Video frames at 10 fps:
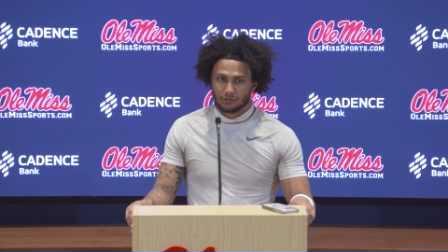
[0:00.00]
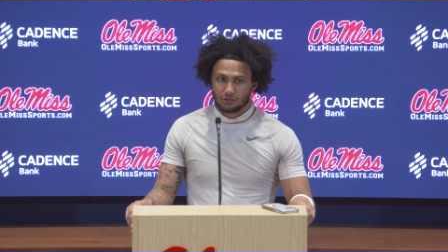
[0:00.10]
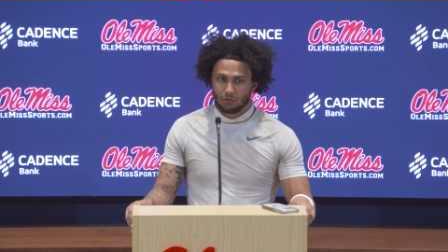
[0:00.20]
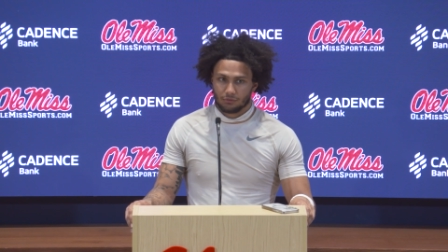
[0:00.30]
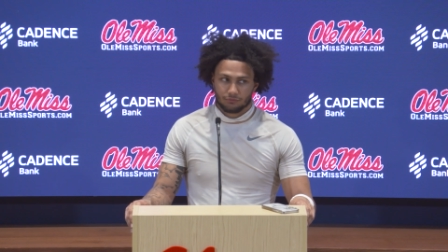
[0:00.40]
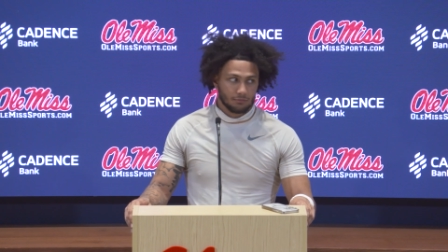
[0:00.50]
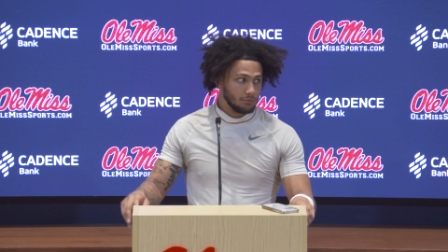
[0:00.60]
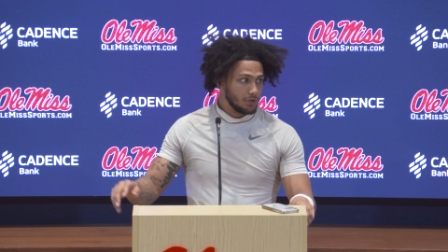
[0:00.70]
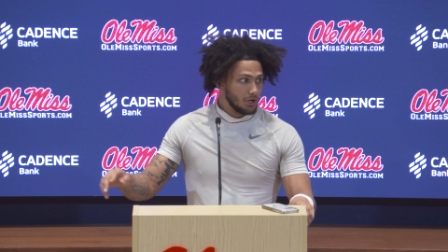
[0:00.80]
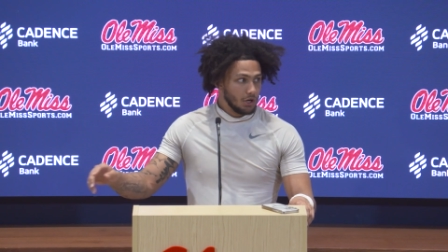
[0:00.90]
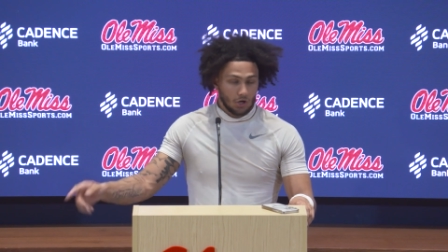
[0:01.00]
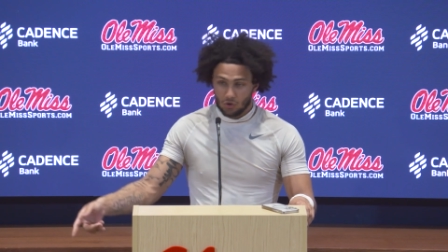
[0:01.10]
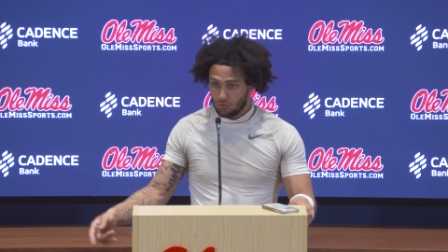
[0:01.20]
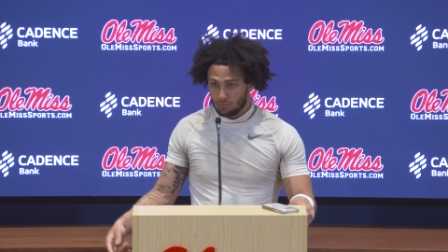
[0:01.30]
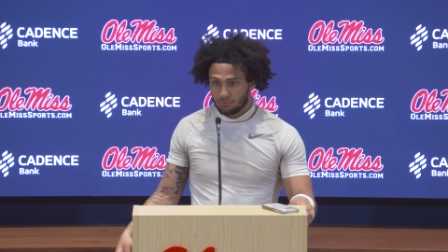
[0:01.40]
going from
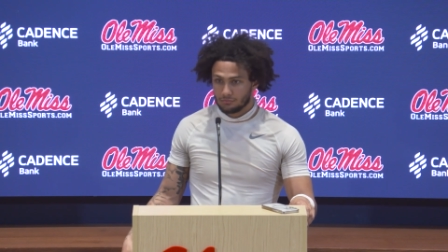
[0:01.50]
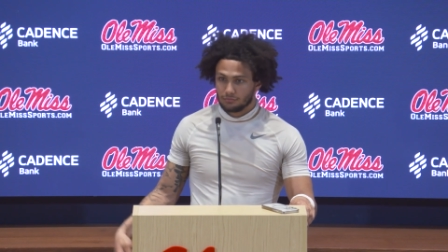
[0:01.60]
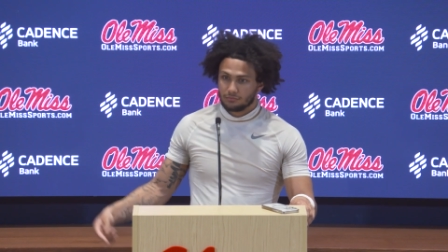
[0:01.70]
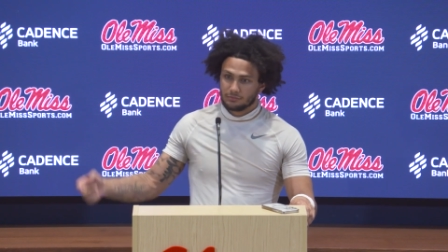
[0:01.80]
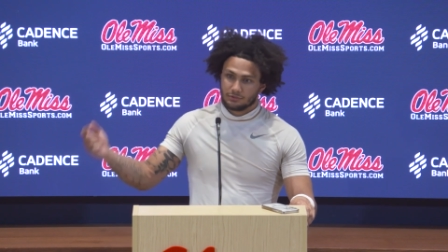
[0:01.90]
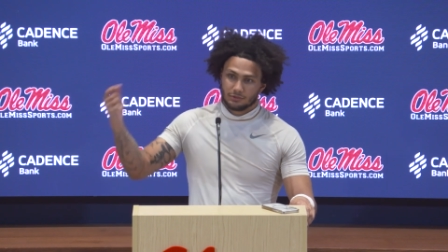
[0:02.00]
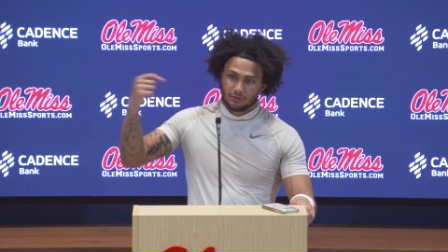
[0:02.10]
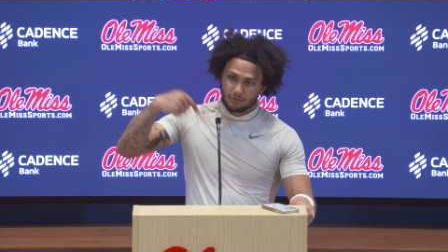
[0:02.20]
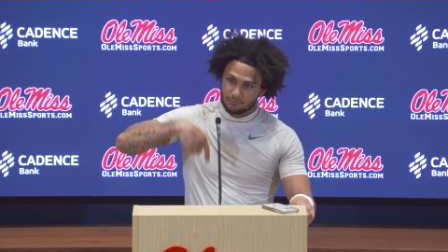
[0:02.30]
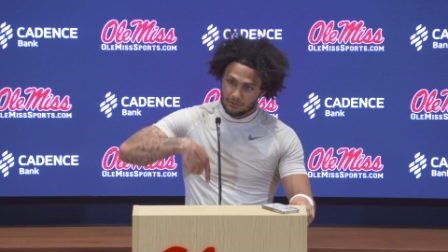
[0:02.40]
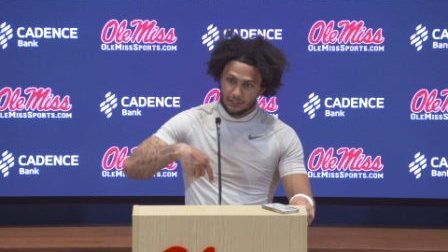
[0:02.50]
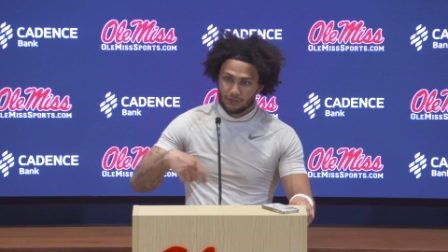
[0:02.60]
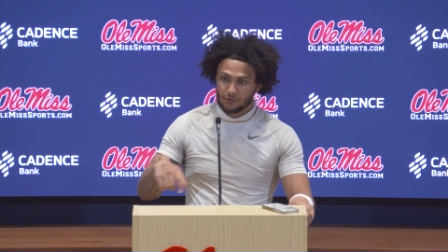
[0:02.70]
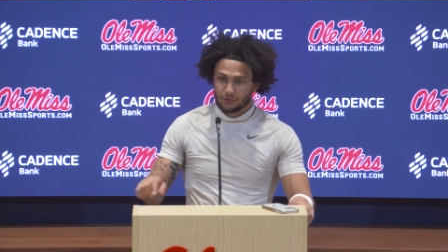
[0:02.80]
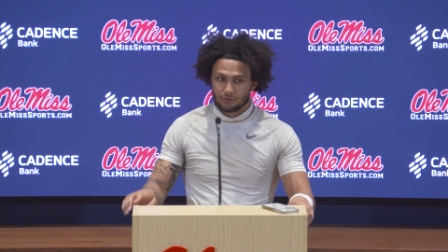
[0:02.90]
home to
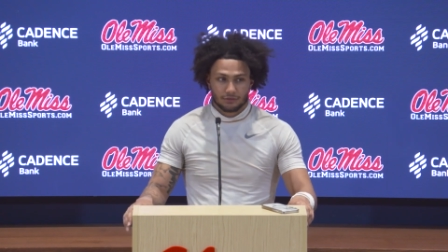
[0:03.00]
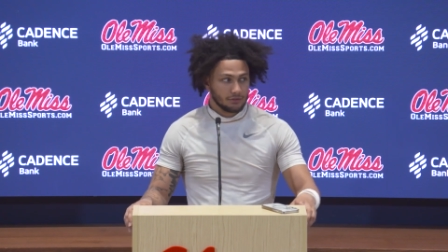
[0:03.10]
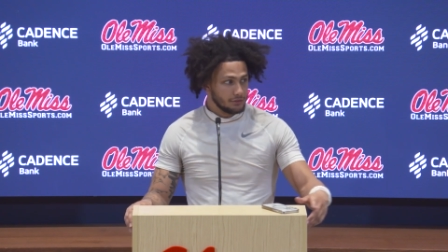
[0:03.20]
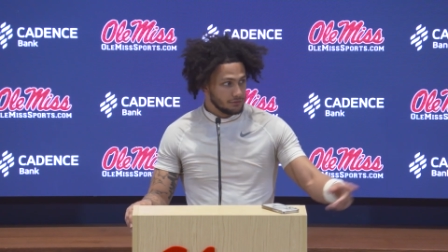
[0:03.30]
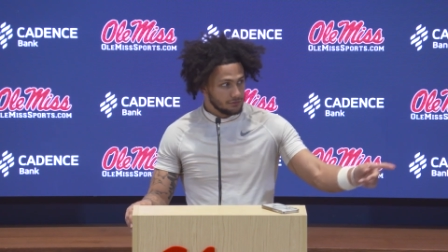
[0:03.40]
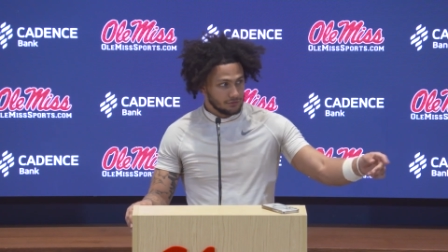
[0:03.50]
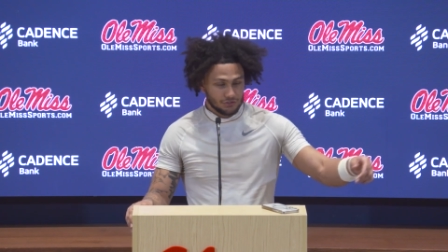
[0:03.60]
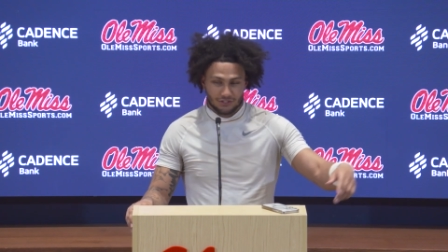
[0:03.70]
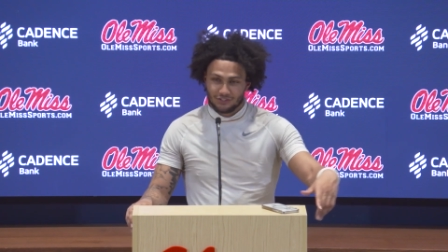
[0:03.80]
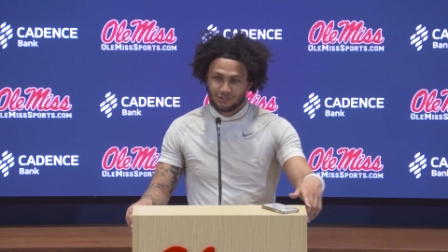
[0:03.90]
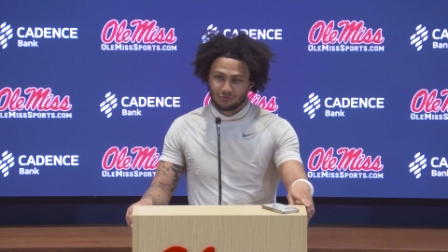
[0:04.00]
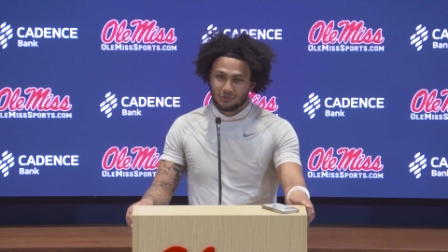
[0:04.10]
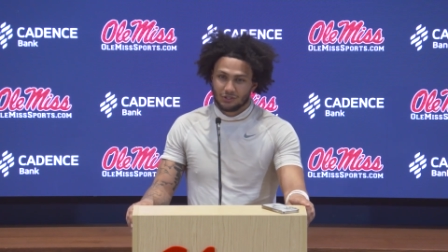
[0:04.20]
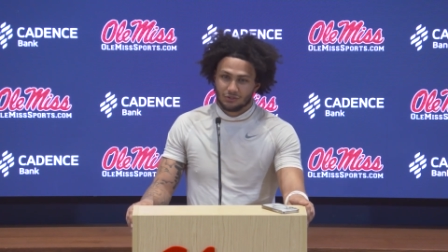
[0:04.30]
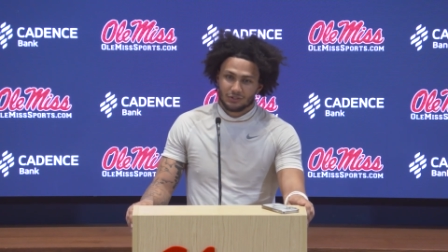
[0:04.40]
here, and JJ as
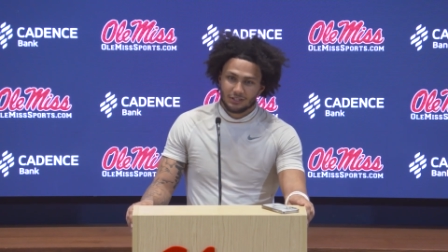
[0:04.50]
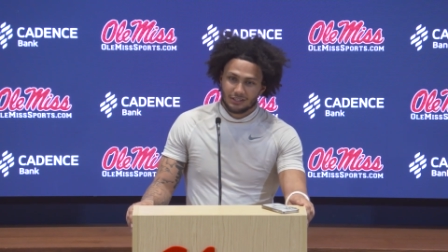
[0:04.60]
well.